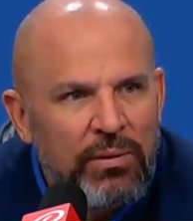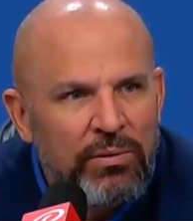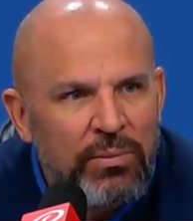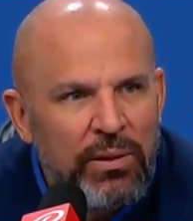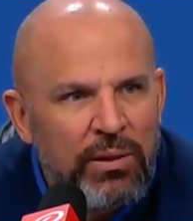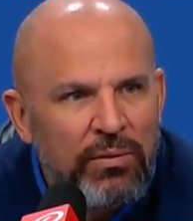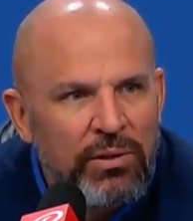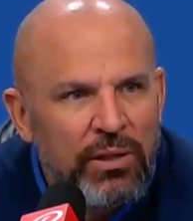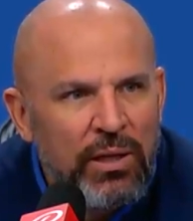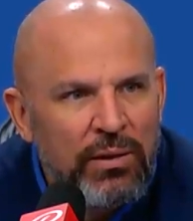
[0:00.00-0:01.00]
who's made every
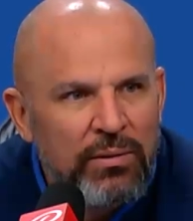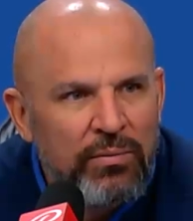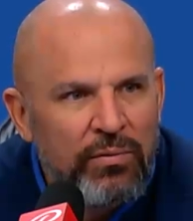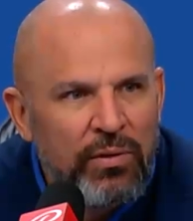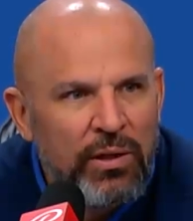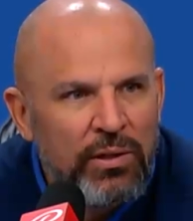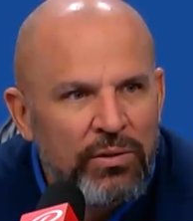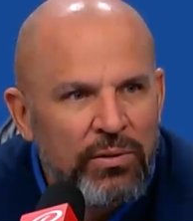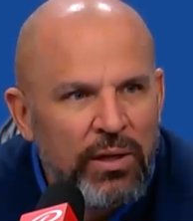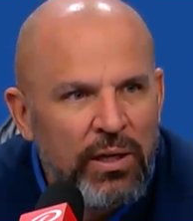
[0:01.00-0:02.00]
shot for
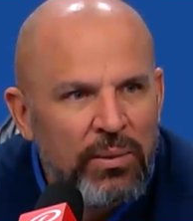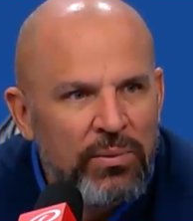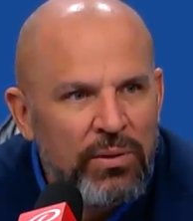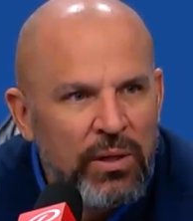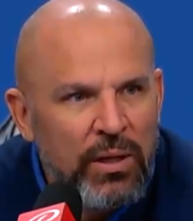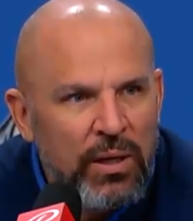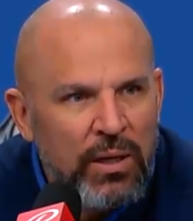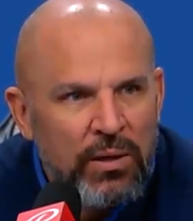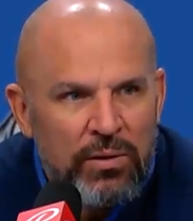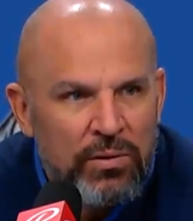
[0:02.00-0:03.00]
82 games.
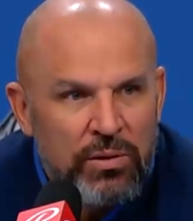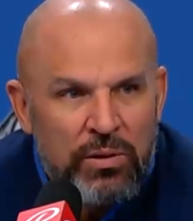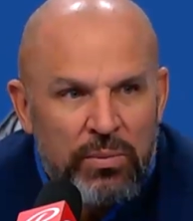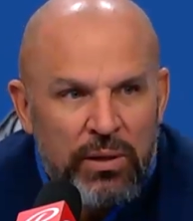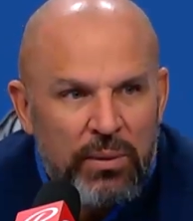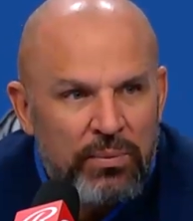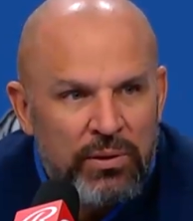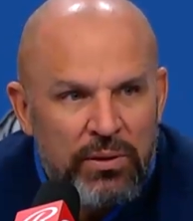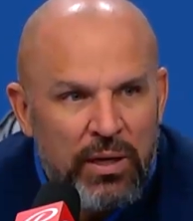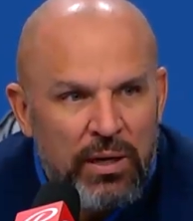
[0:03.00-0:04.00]
It's going to be
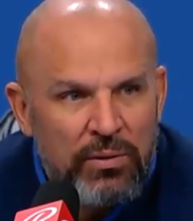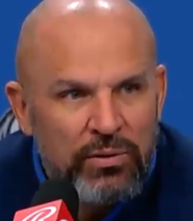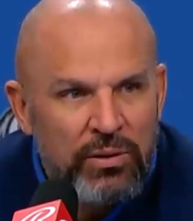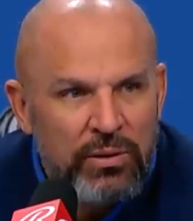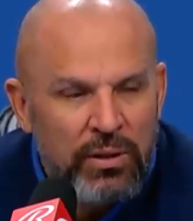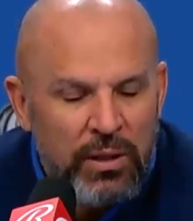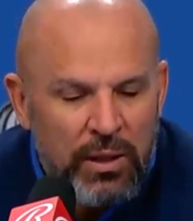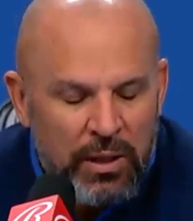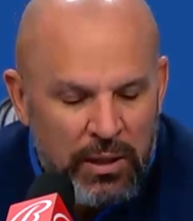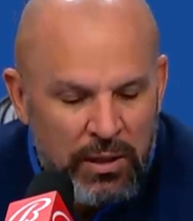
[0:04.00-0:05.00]
ups and downs. And
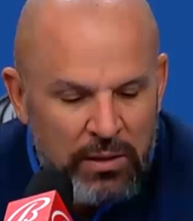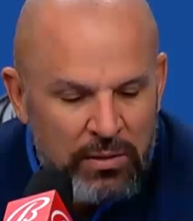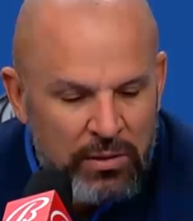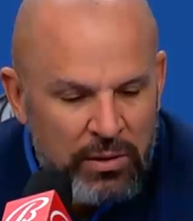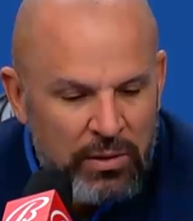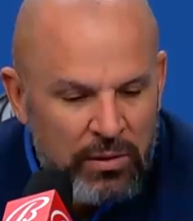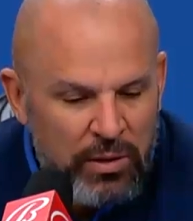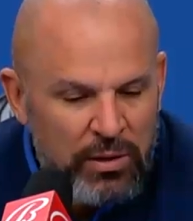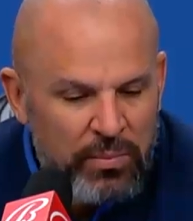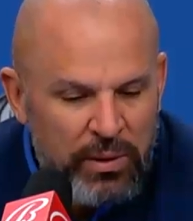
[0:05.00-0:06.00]
his, you know,
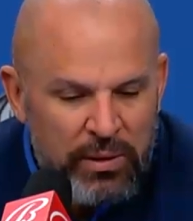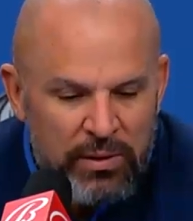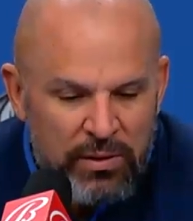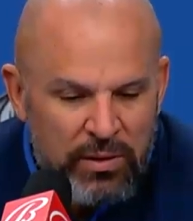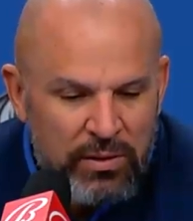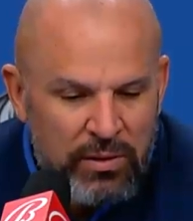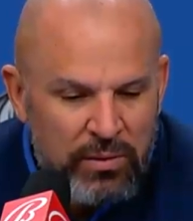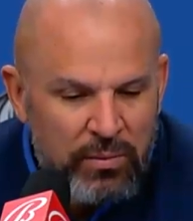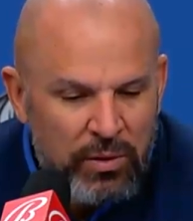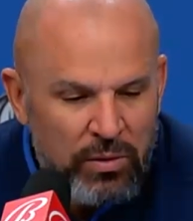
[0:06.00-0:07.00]
he's being
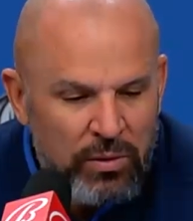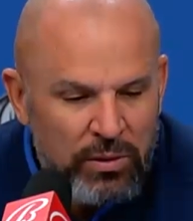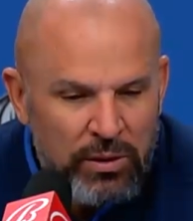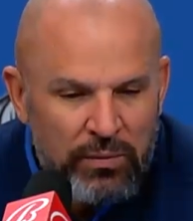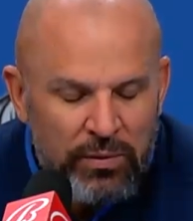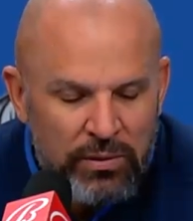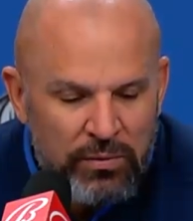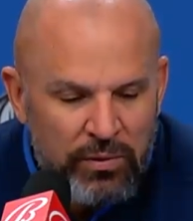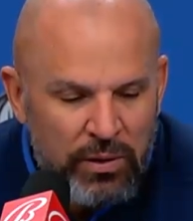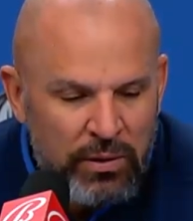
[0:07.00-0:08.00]
consistent, you know, on the
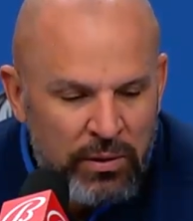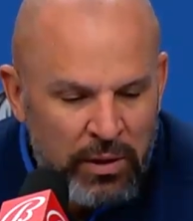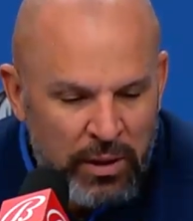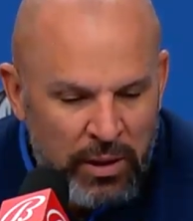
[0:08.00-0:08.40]
defensive end.